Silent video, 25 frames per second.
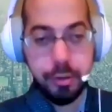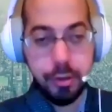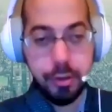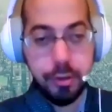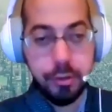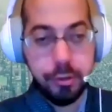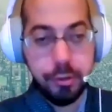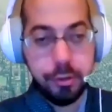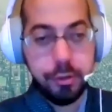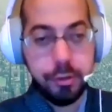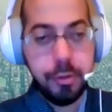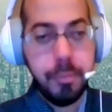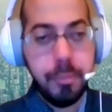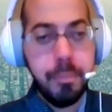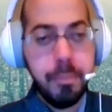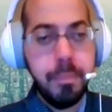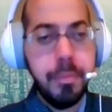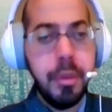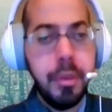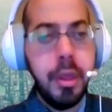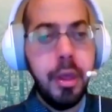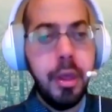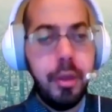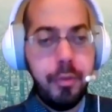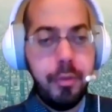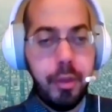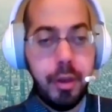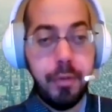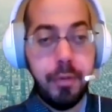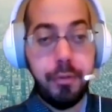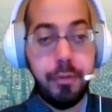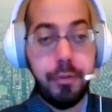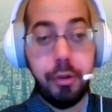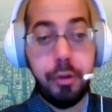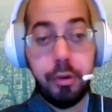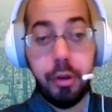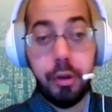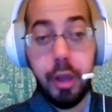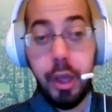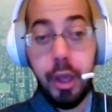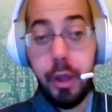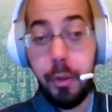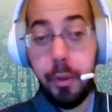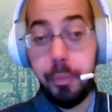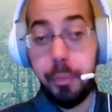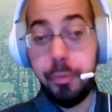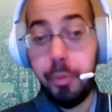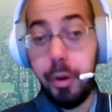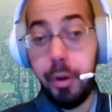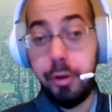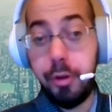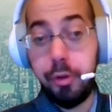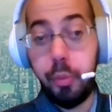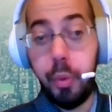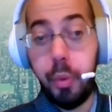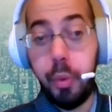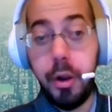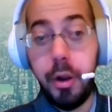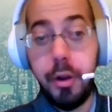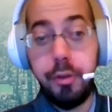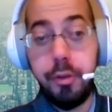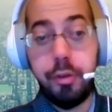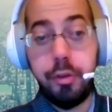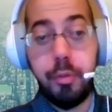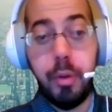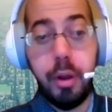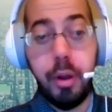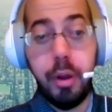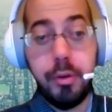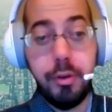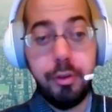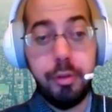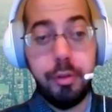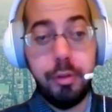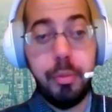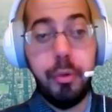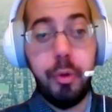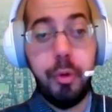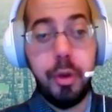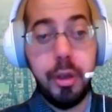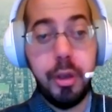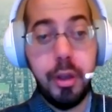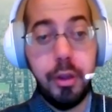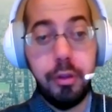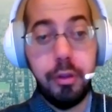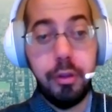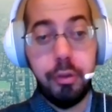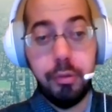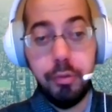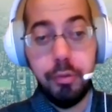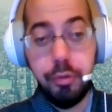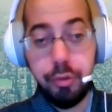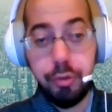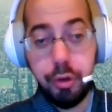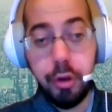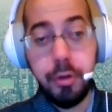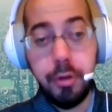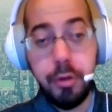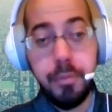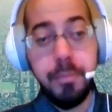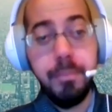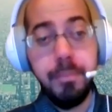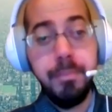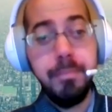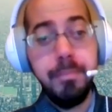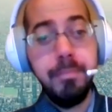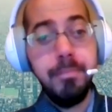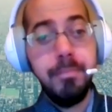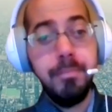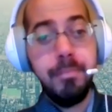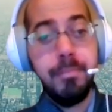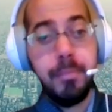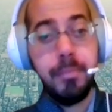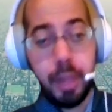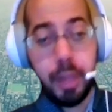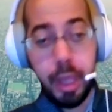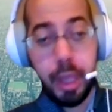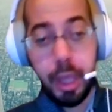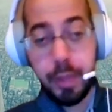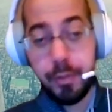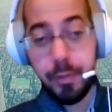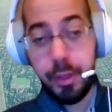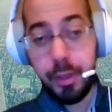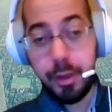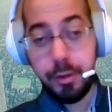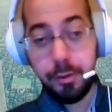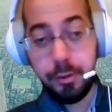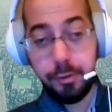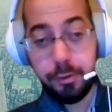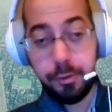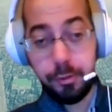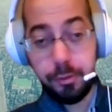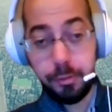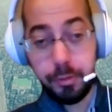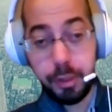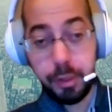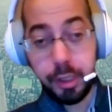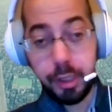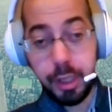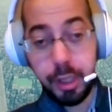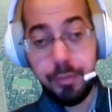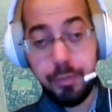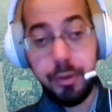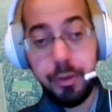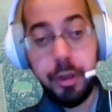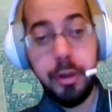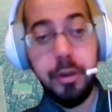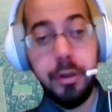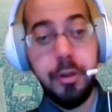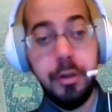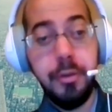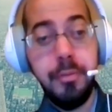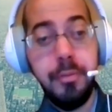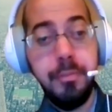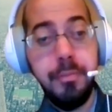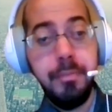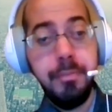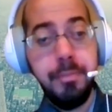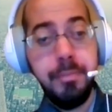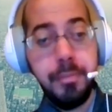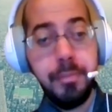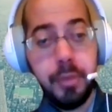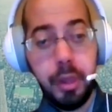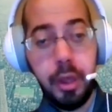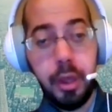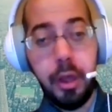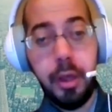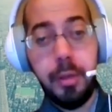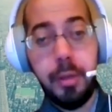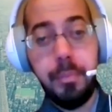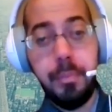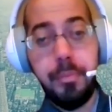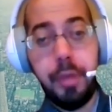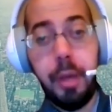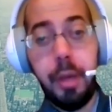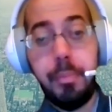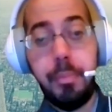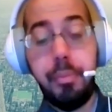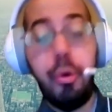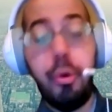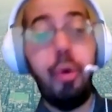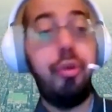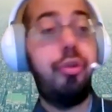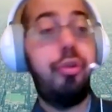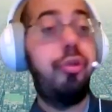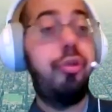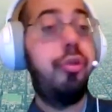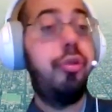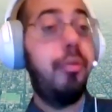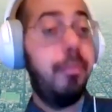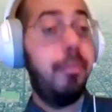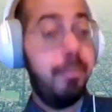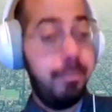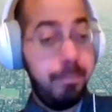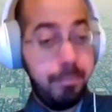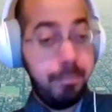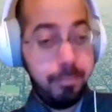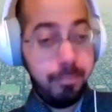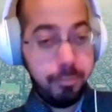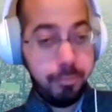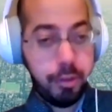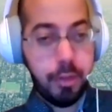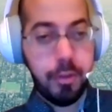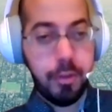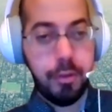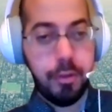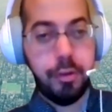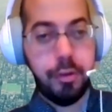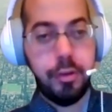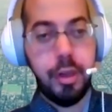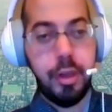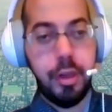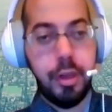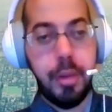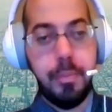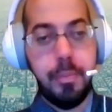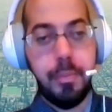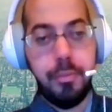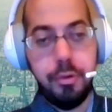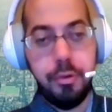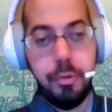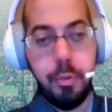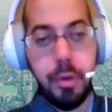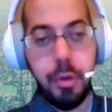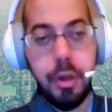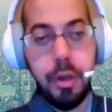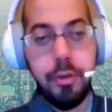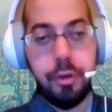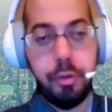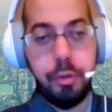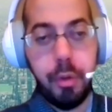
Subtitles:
reasons that have helped raise awareness around disability inclusion, and that has given a push to this attempt to